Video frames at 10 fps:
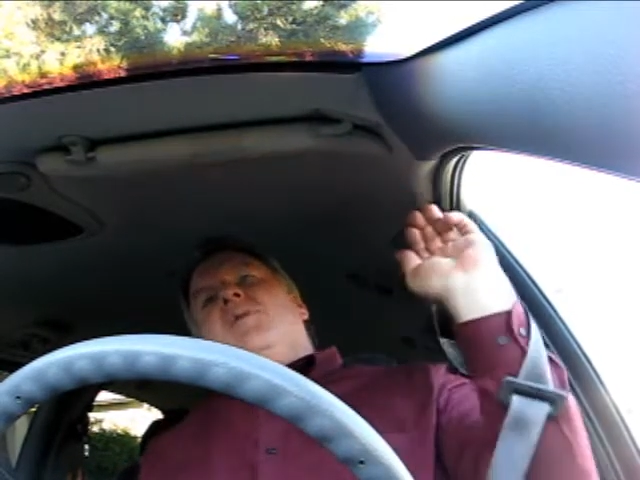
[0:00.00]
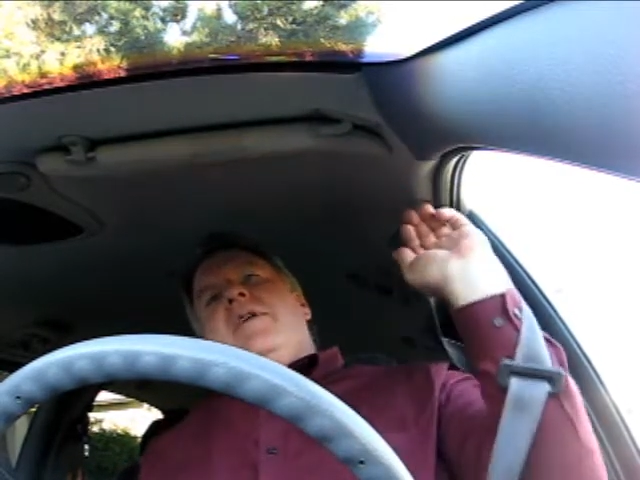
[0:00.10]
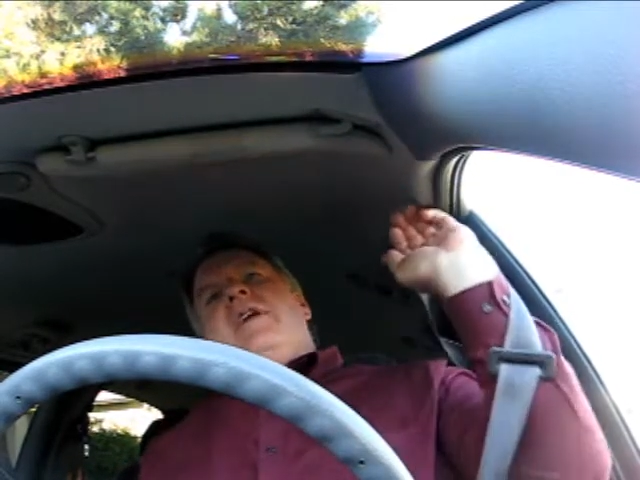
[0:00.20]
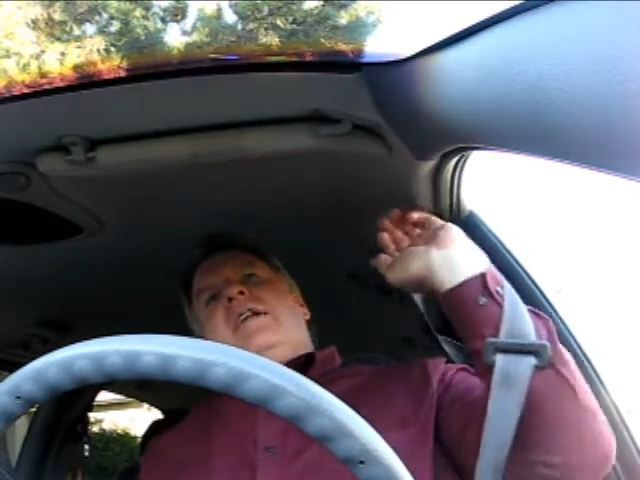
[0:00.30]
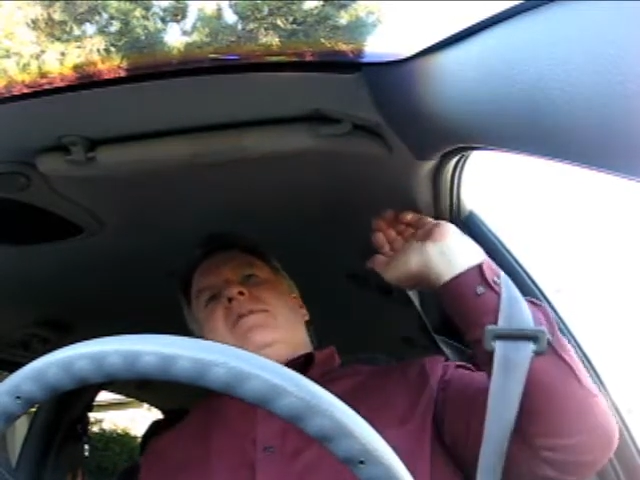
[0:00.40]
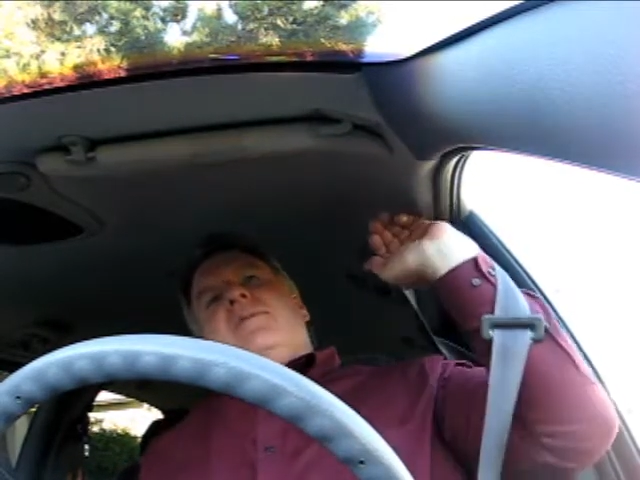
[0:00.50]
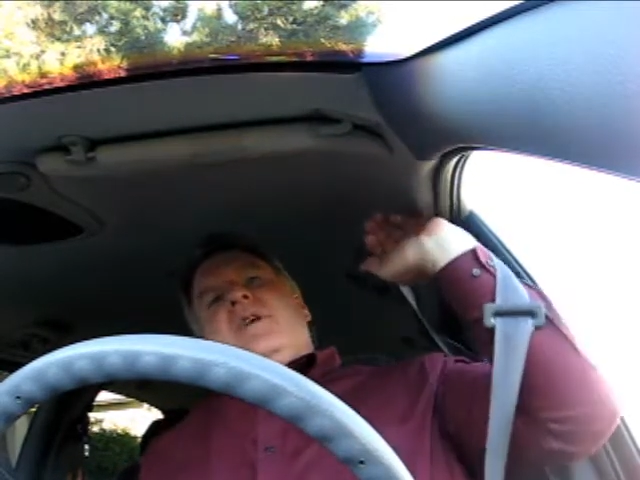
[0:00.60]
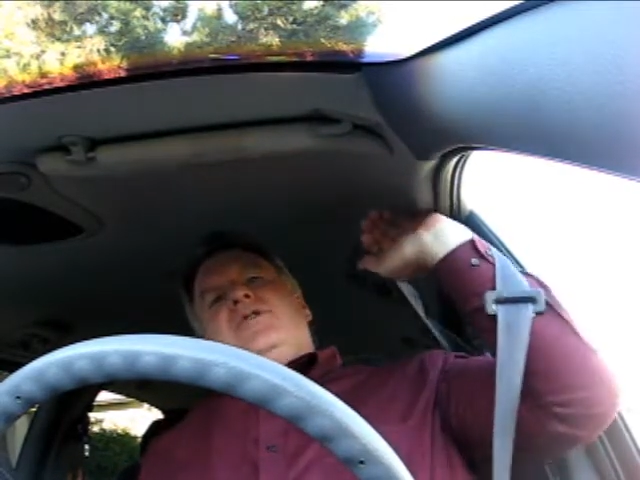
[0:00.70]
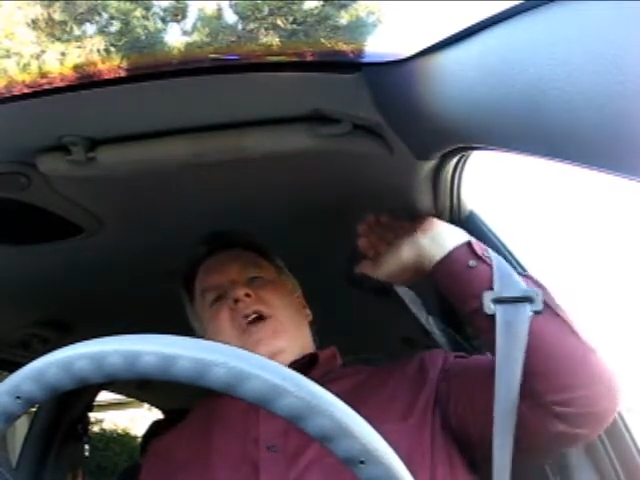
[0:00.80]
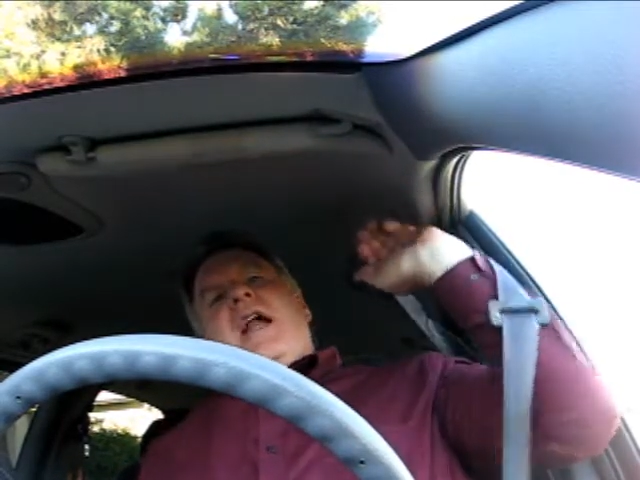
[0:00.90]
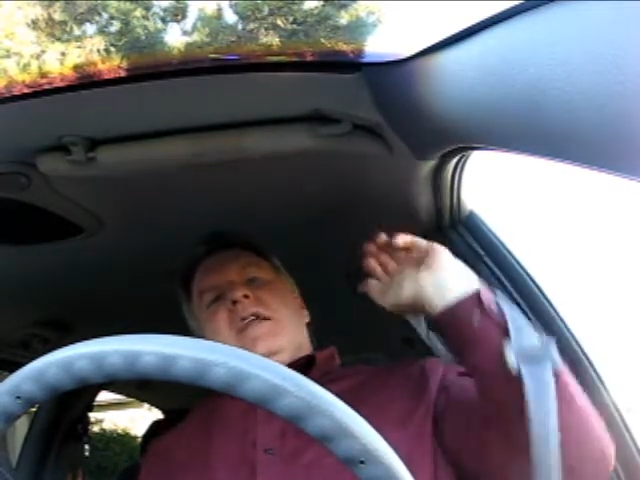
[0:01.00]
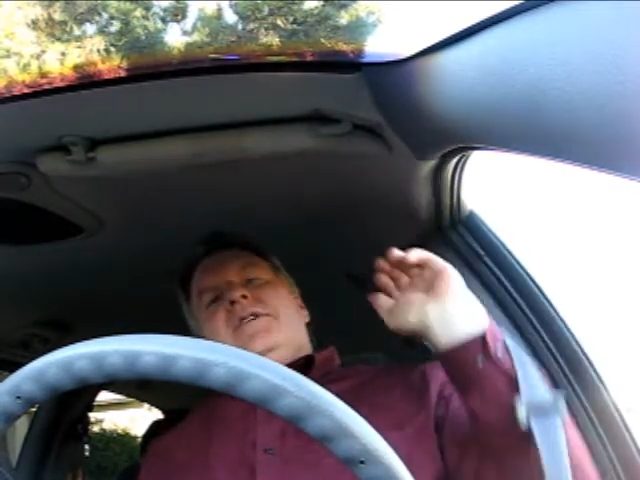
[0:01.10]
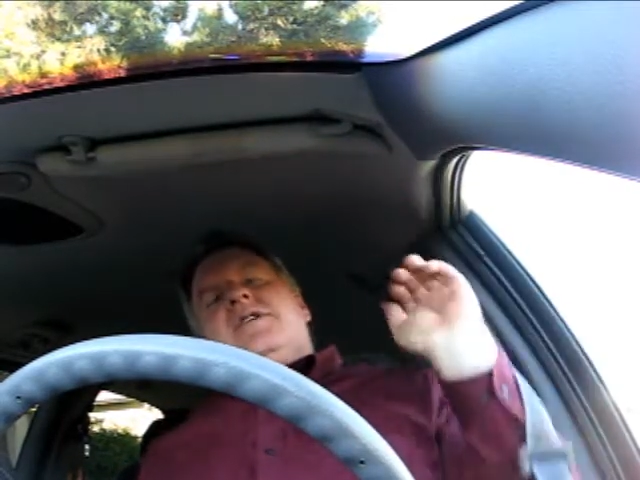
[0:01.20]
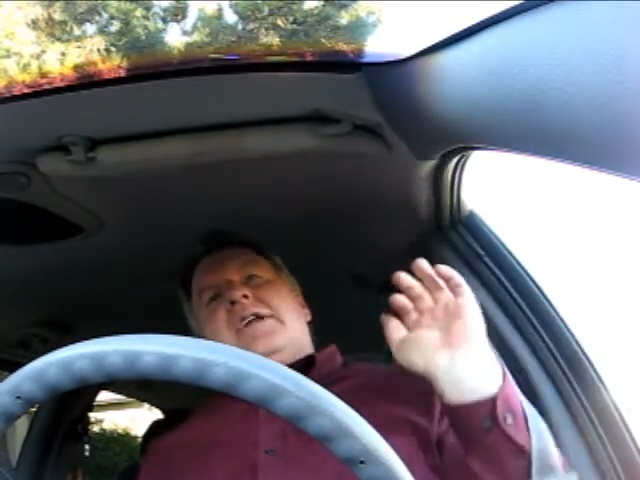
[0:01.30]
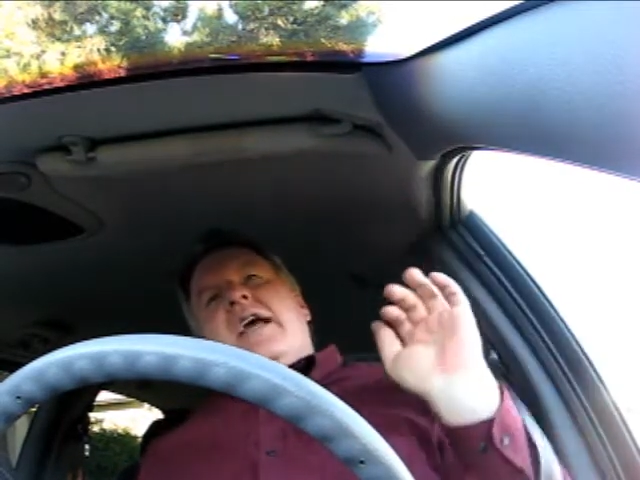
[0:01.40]
because we've got some real
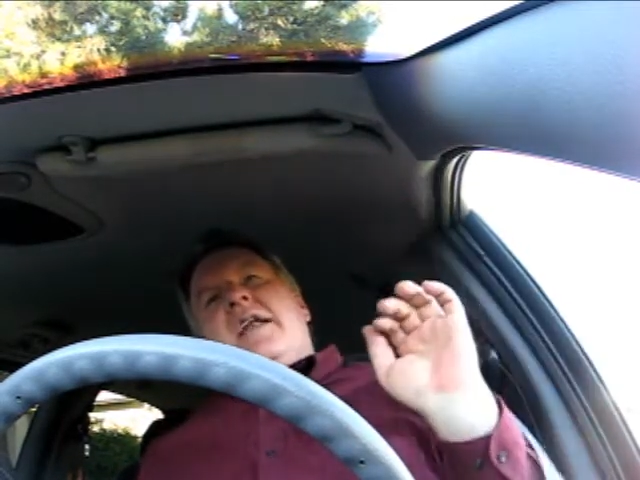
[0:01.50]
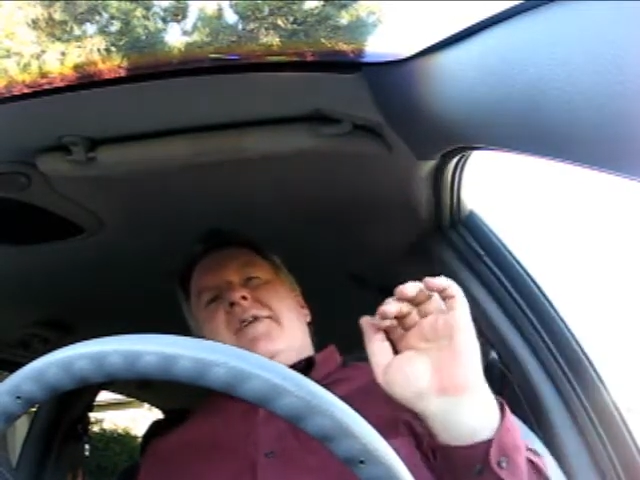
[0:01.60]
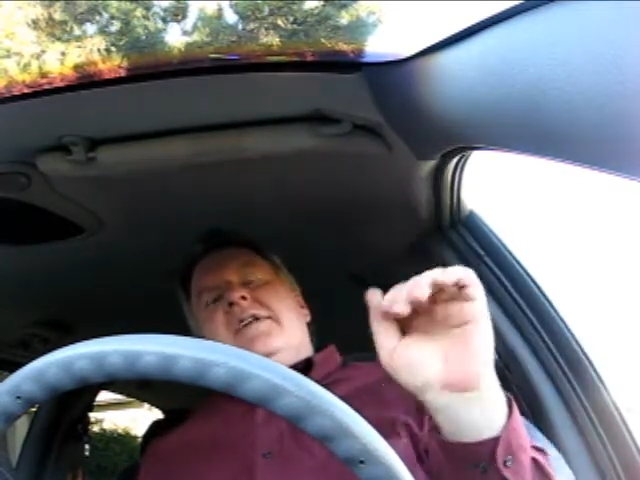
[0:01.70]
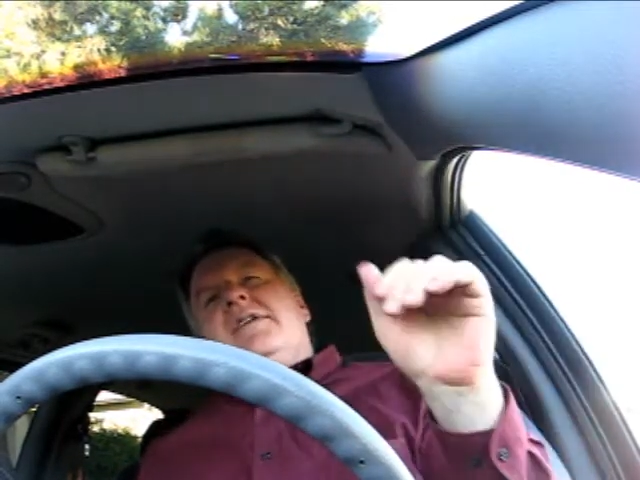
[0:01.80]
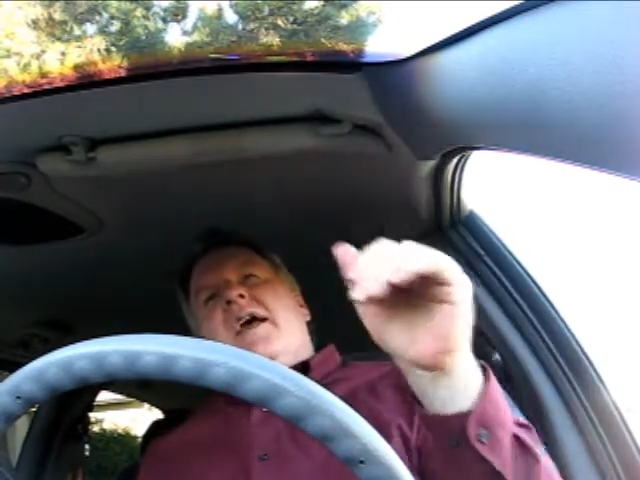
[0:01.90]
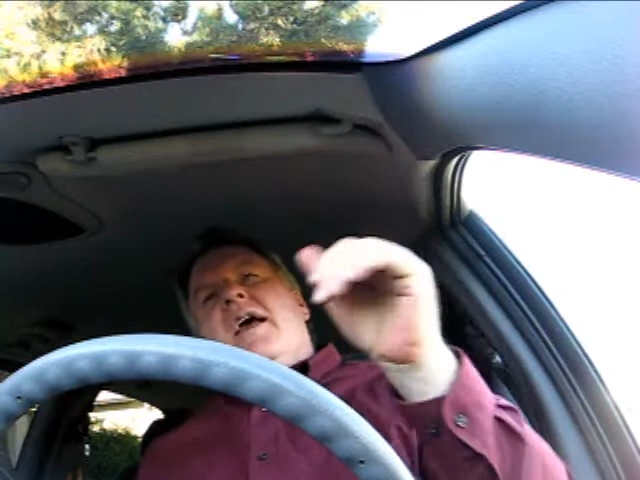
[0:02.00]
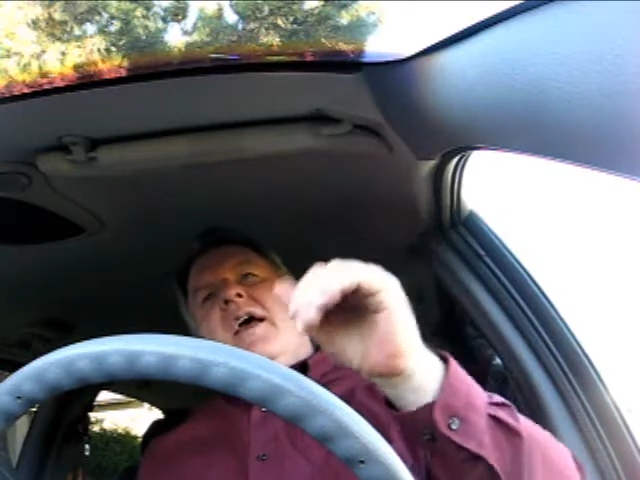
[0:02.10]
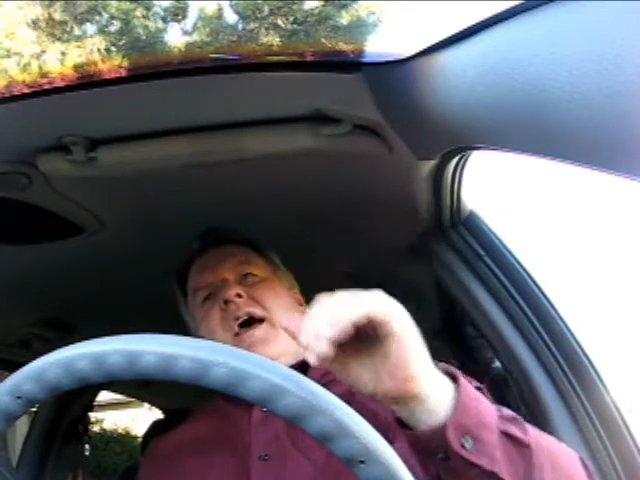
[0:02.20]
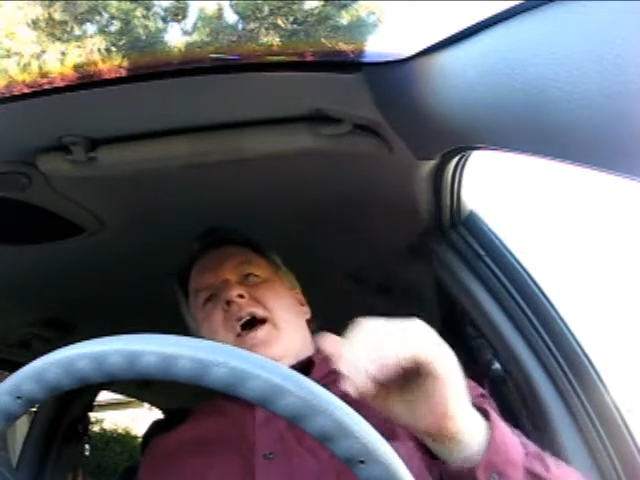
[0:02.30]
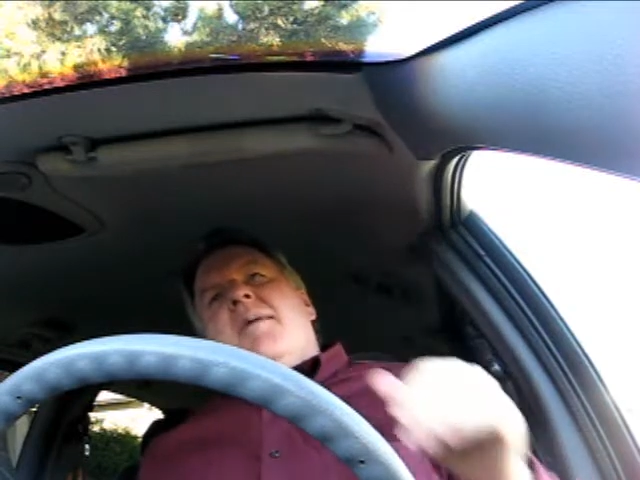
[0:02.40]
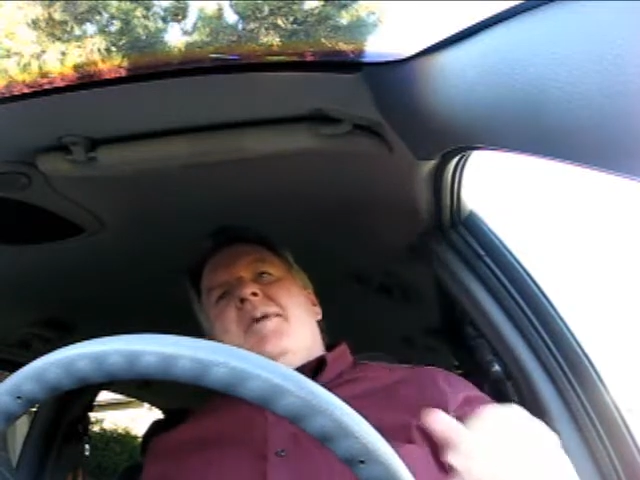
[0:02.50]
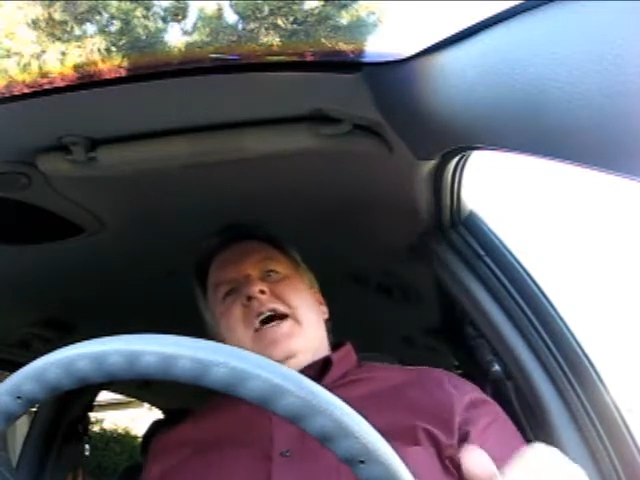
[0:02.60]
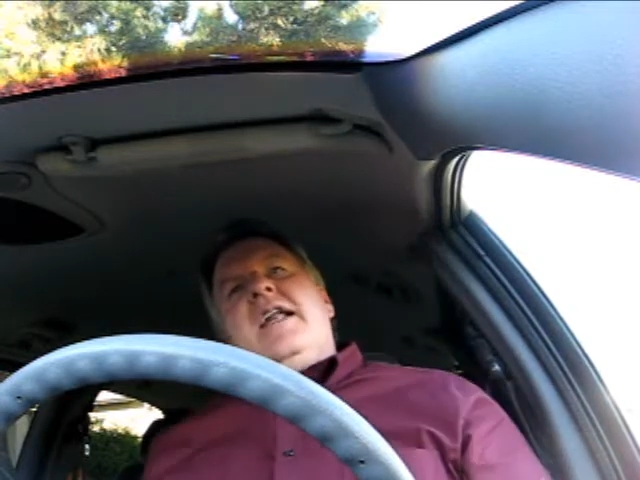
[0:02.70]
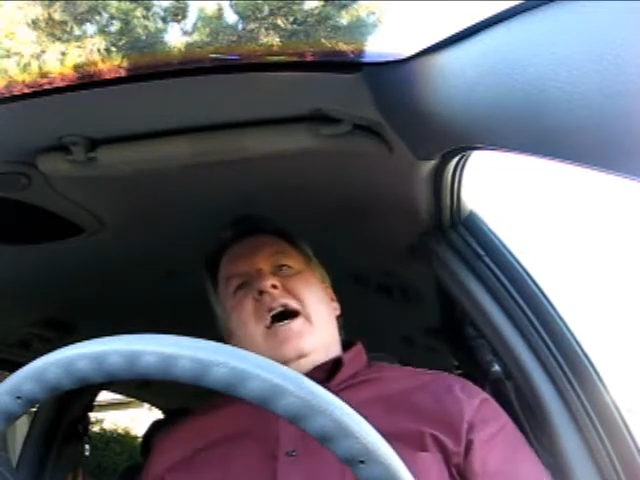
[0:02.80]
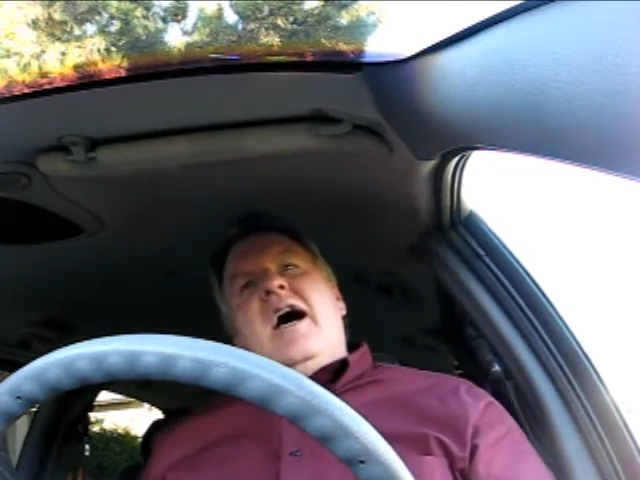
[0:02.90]
challenges ahead of us.
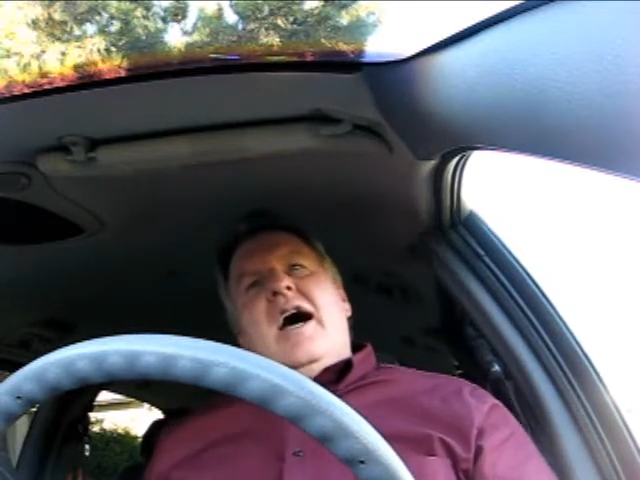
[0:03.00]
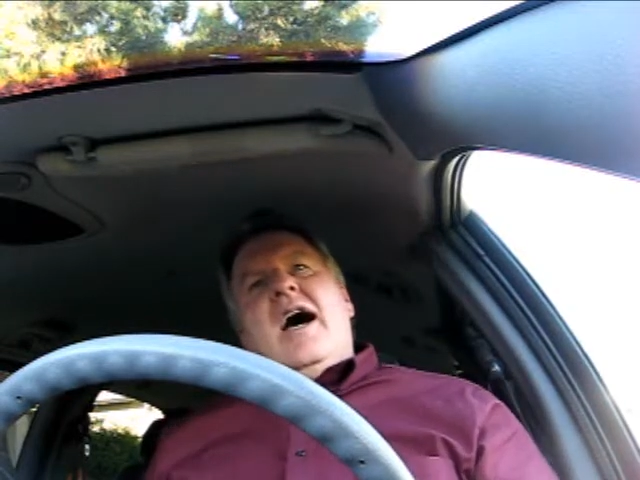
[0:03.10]
But